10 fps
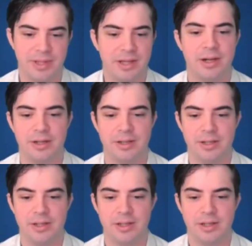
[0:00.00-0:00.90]
they
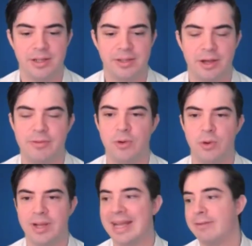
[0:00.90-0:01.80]
are
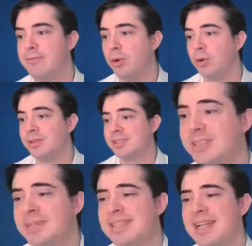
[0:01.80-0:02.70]
falling and have fallen
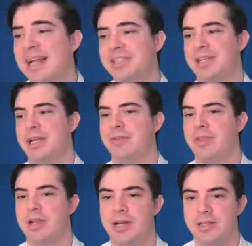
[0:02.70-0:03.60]
substantially over
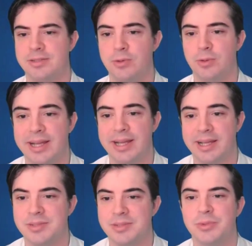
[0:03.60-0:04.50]
the last four
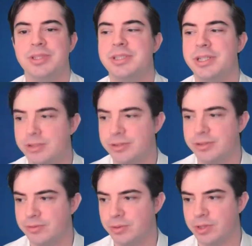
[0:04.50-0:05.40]
decades and will continue
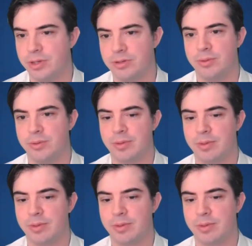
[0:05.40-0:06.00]
to fall going forwards.